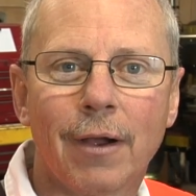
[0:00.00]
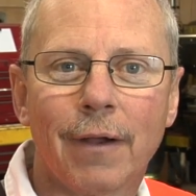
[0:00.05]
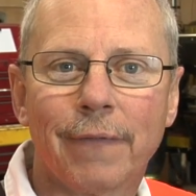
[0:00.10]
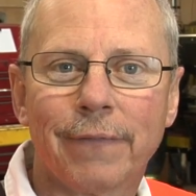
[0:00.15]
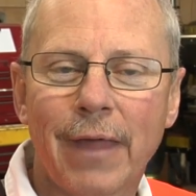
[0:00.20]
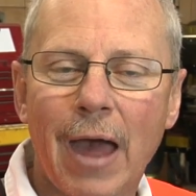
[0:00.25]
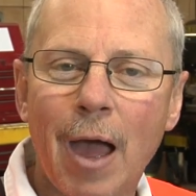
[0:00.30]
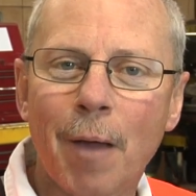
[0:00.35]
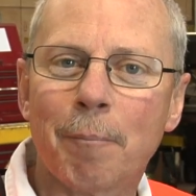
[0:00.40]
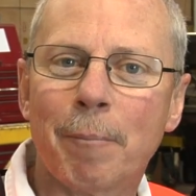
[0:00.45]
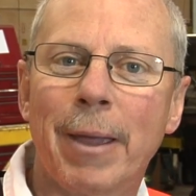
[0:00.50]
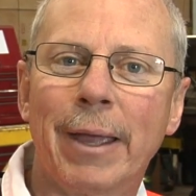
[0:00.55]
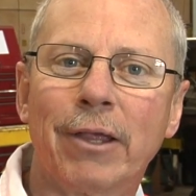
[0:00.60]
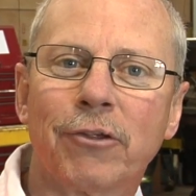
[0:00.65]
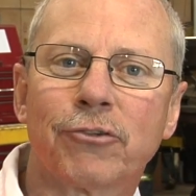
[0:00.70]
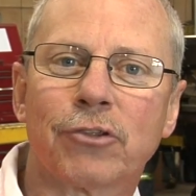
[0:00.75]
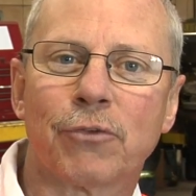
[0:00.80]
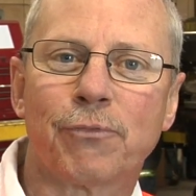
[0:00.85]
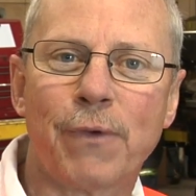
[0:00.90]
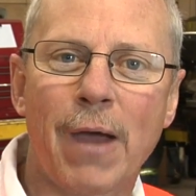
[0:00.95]
That
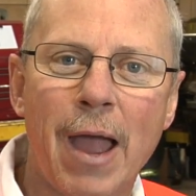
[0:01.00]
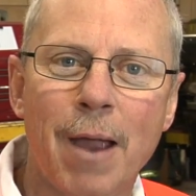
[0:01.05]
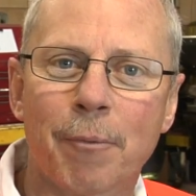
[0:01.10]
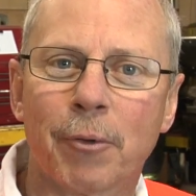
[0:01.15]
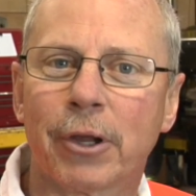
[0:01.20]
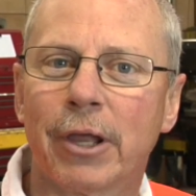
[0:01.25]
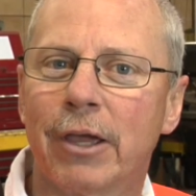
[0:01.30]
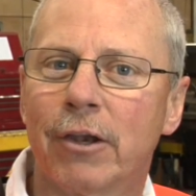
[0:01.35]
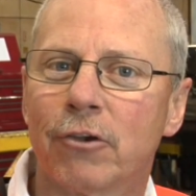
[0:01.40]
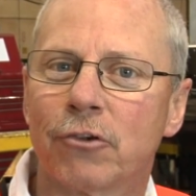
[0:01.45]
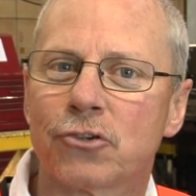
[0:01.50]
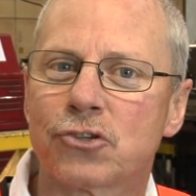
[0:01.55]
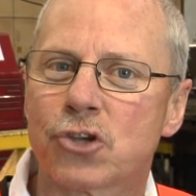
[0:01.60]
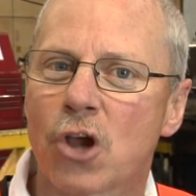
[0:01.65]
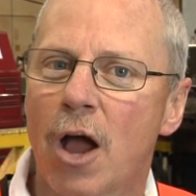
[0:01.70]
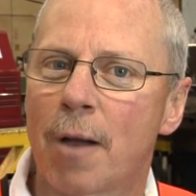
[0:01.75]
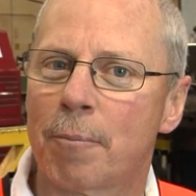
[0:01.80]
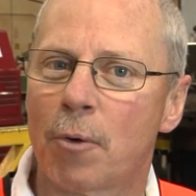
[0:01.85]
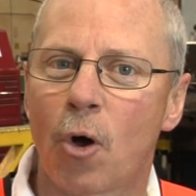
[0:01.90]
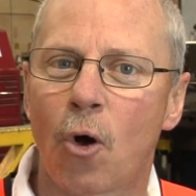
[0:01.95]
makes the fabricator's
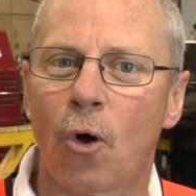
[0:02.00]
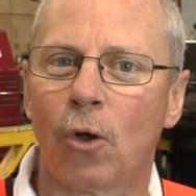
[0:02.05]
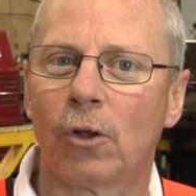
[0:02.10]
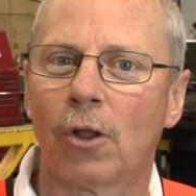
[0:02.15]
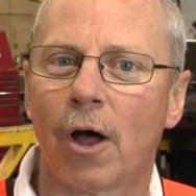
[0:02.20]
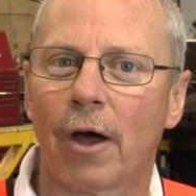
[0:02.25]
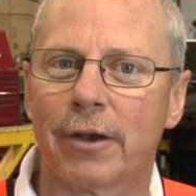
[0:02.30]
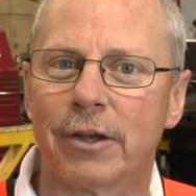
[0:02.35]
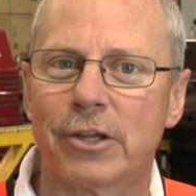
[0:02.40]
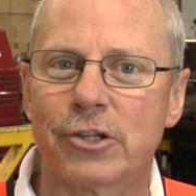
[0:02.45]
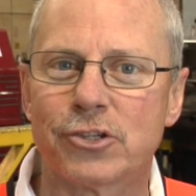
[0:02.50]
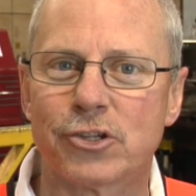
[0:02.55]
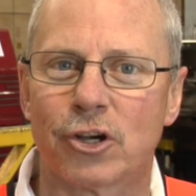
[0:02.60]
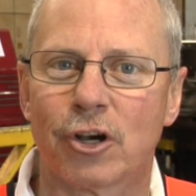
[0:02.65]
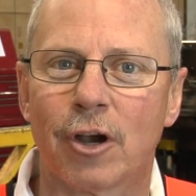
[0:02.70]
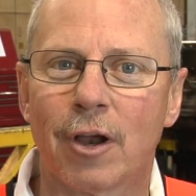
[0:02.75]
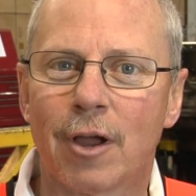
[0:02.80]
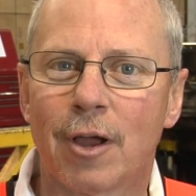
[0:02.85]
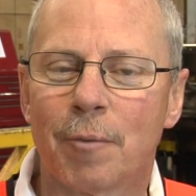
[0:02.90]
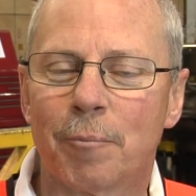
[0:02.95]
job a whole lot easier